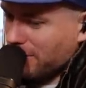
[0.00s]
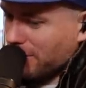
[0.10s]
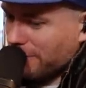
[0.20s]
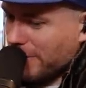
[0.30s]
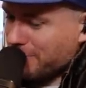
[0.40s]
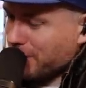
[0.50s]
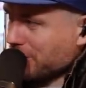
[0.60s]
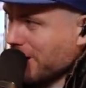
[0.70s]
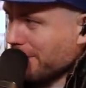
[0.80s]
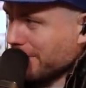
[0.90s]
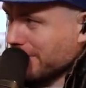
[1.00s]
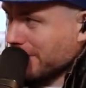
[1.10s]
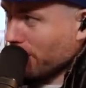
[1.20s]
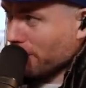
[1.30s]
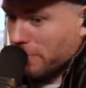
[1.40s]
Fucking 5 minute job, I can
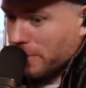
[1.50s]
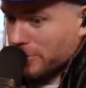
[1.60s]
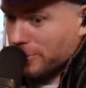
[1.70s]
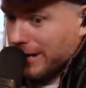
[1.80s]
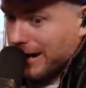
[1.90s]
get out of it for about 2